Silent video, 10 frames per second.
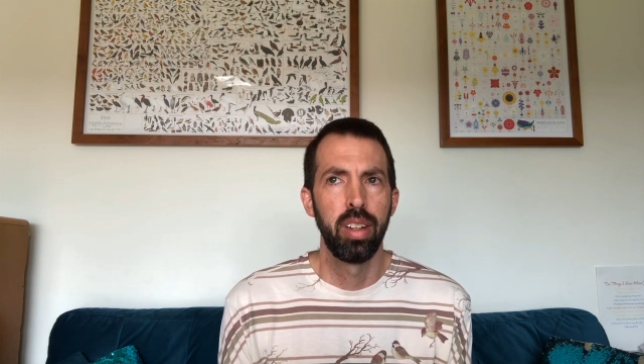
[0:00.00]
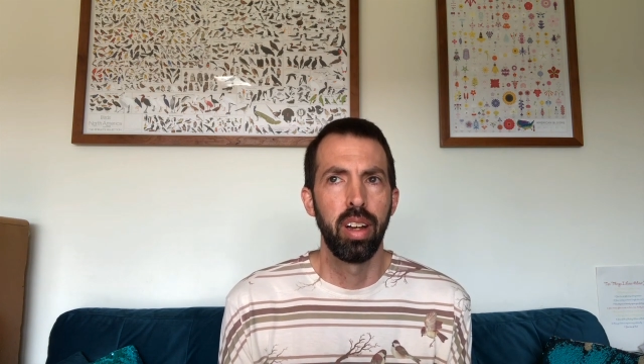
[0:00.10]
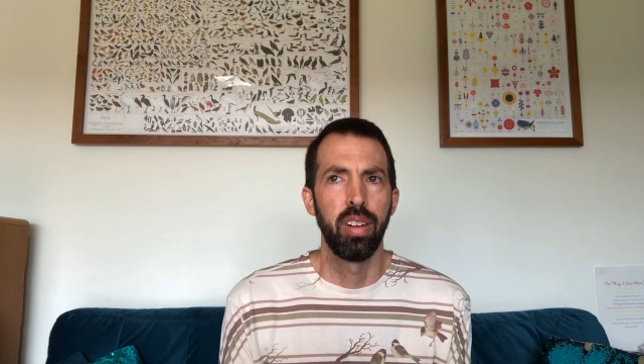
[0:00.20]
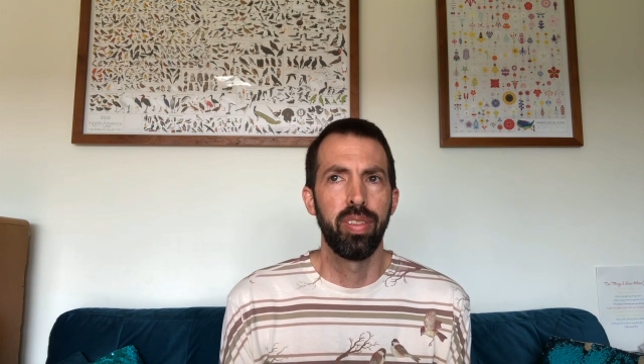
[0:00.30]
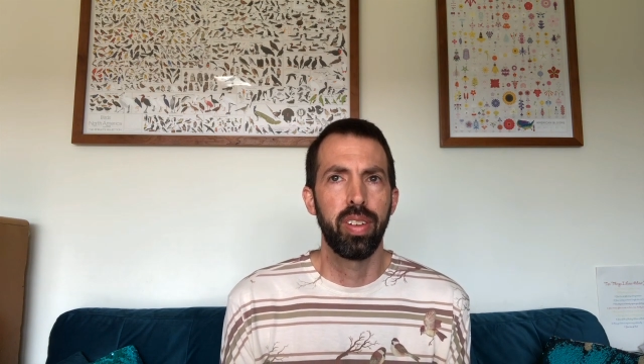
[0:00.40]

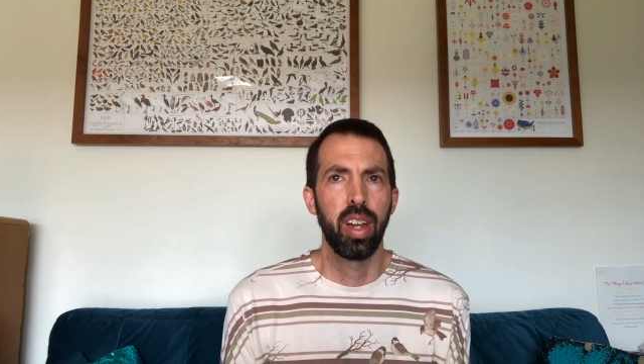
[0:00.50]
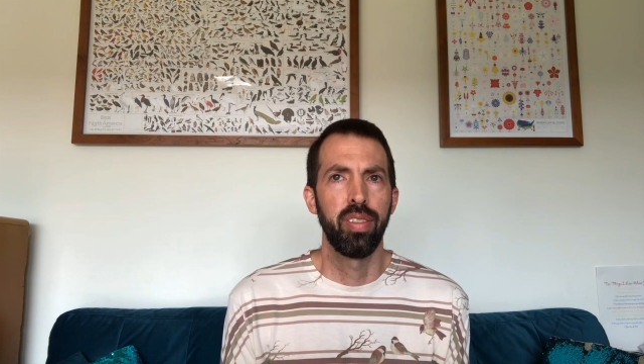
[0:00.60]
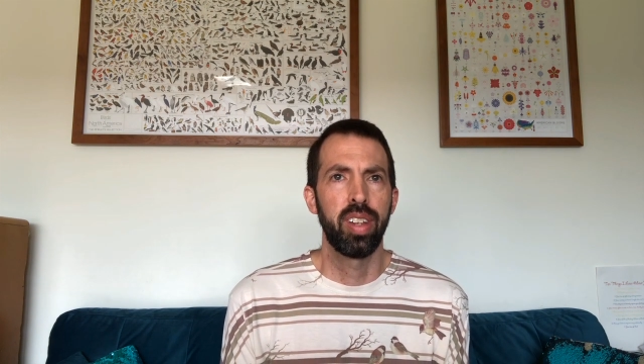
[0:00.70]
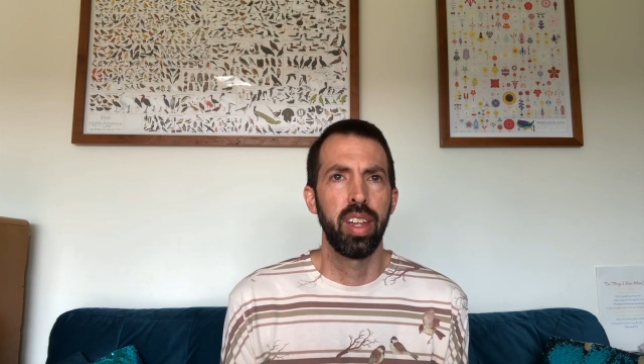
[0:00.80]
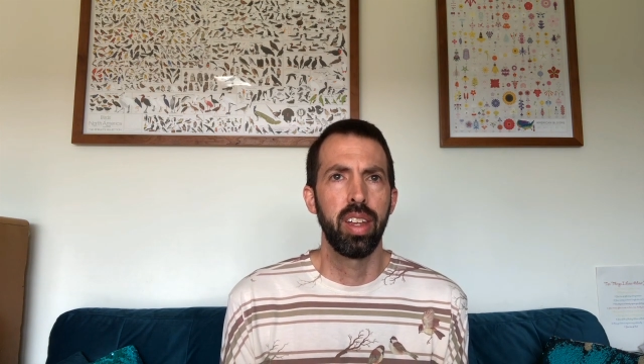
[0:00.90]
of kind
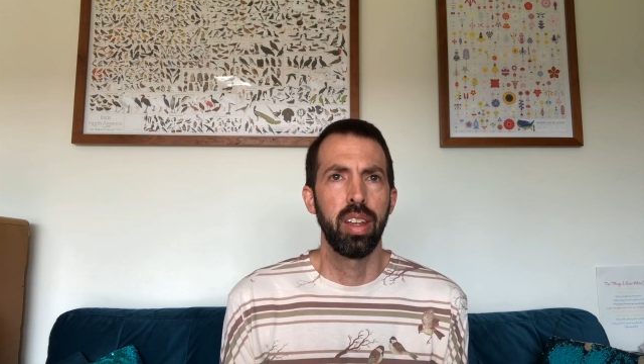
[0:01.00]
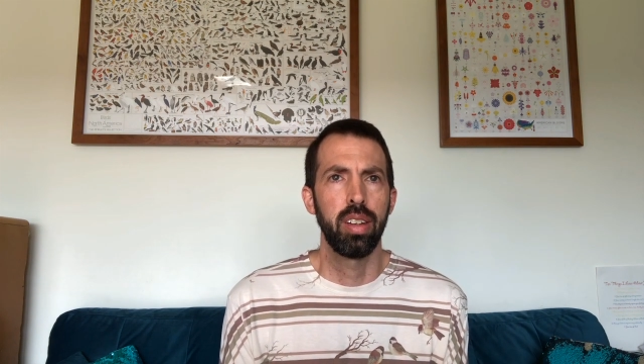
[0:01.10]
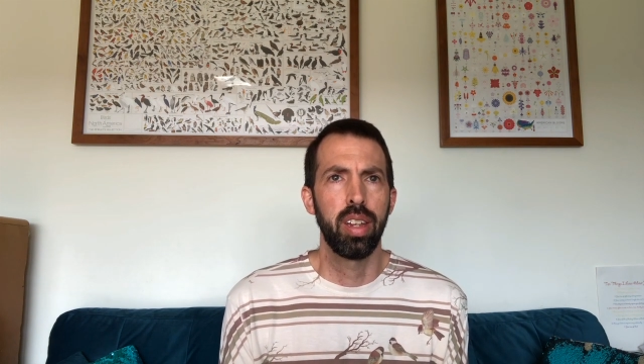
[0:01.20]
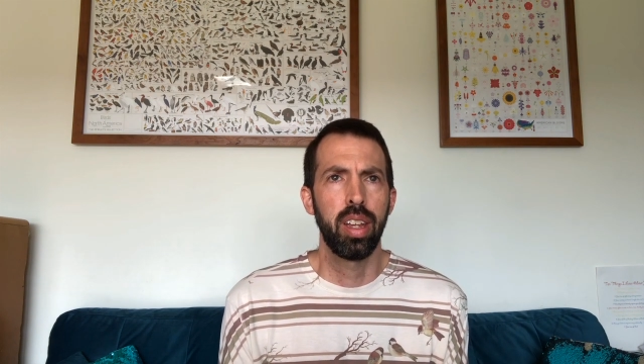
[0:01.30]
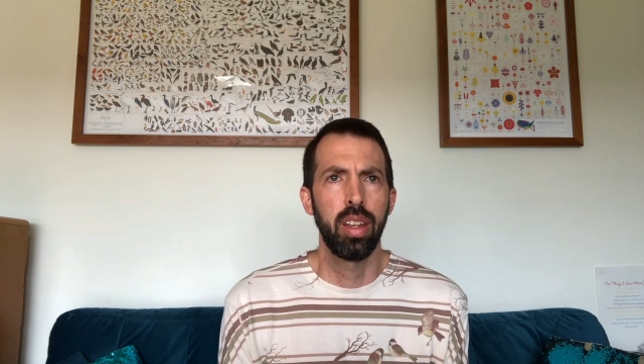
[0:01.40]
of
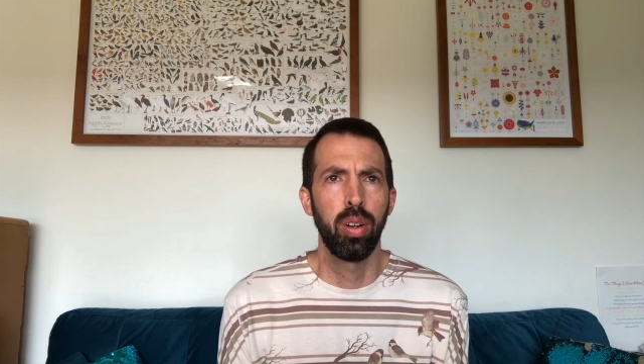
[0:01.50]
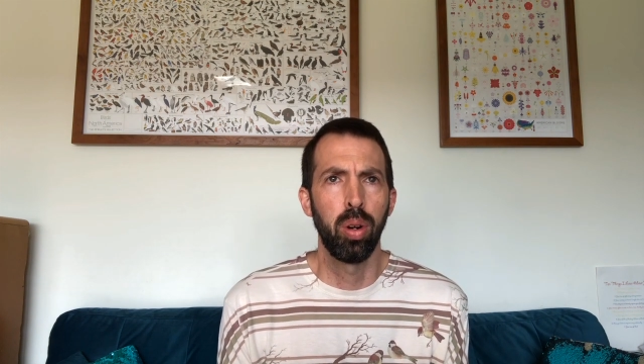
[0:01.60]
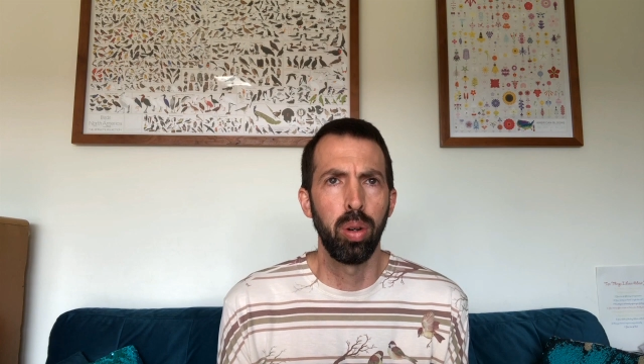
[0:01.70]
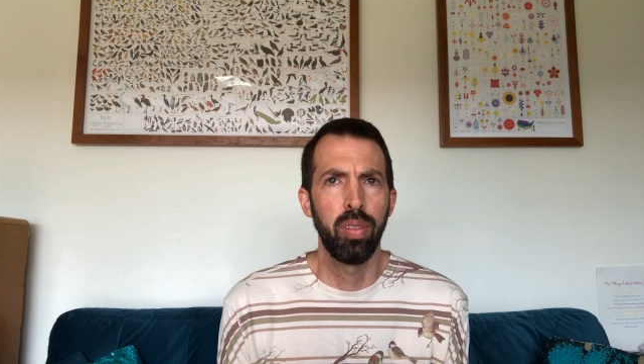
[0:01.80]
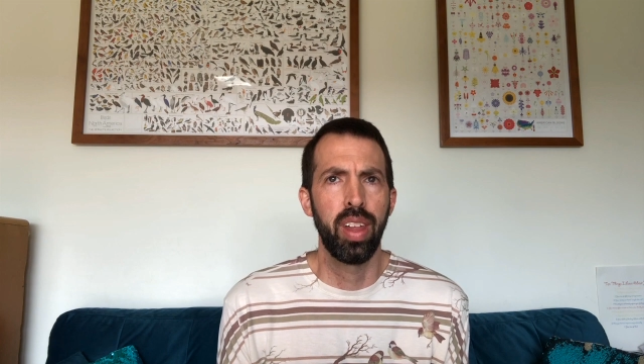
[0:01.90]
taking
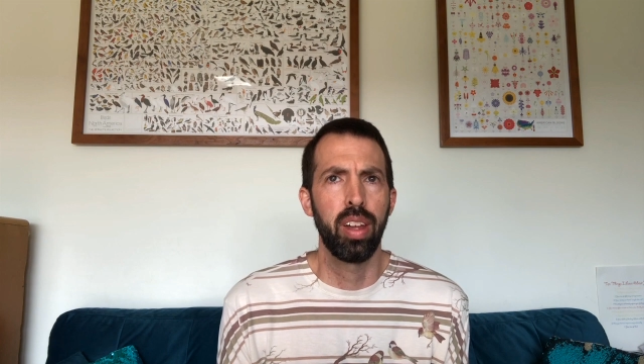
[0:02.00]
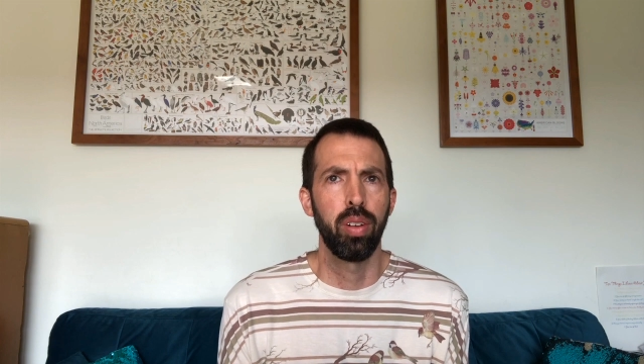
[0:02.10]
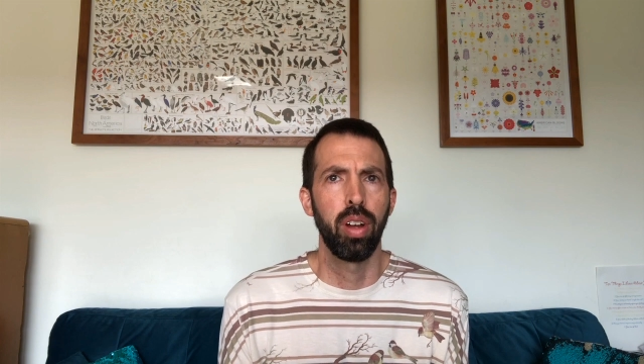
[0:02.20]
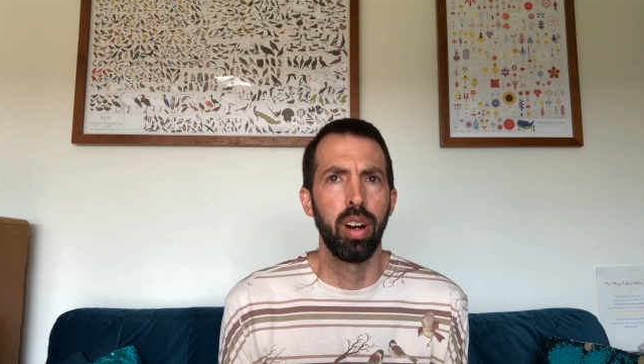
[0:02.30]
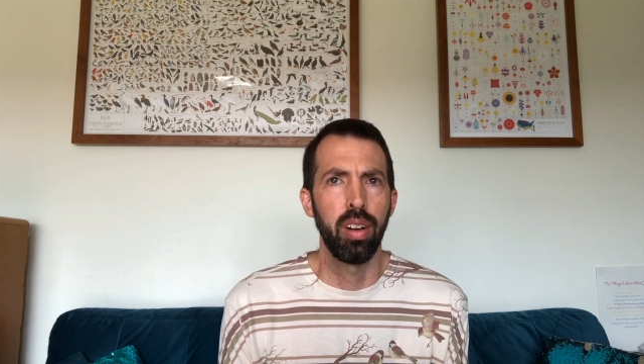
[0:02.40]
hold of that
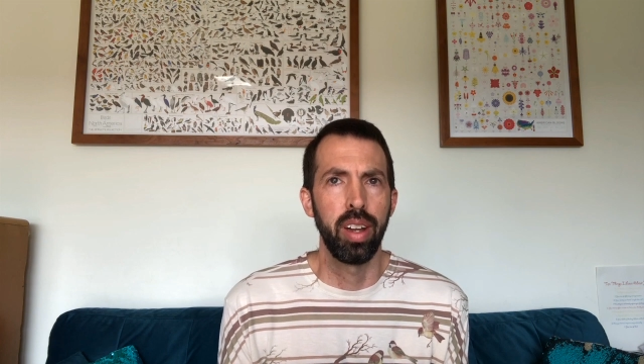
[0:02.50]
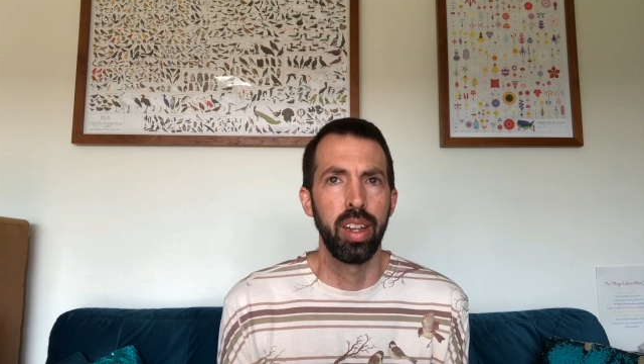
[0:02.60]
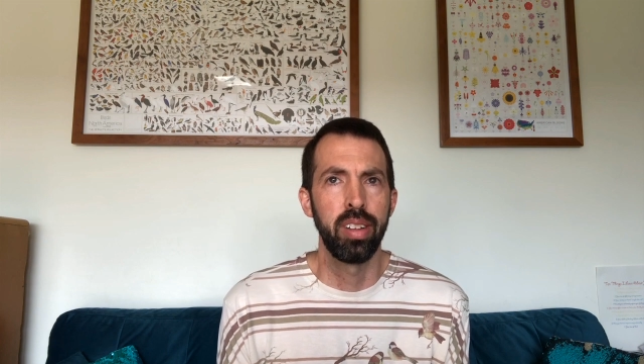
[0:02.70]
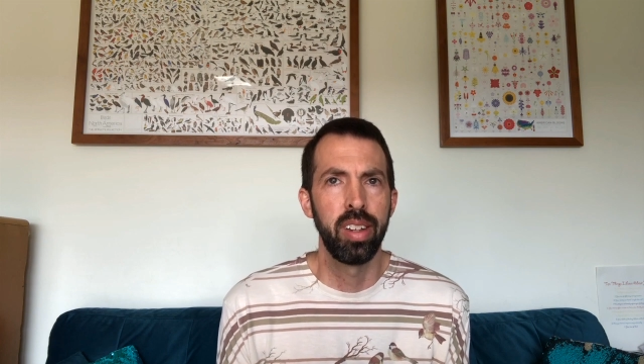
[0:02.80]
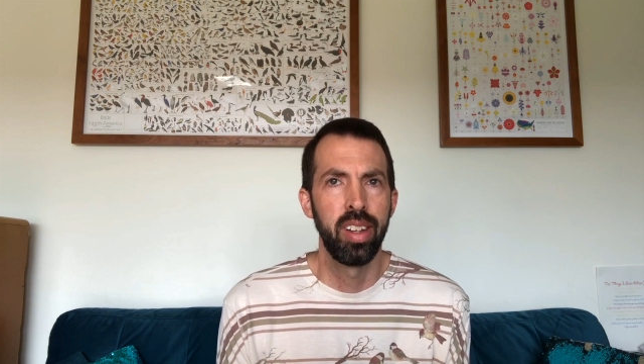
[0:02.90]
on our
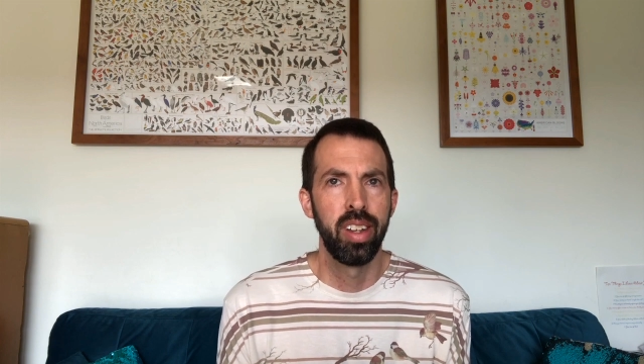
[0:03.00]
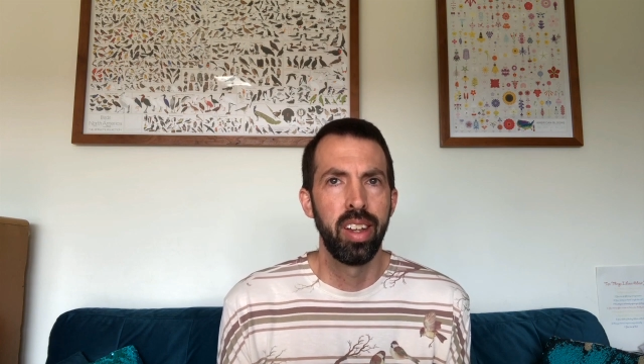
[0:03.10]
end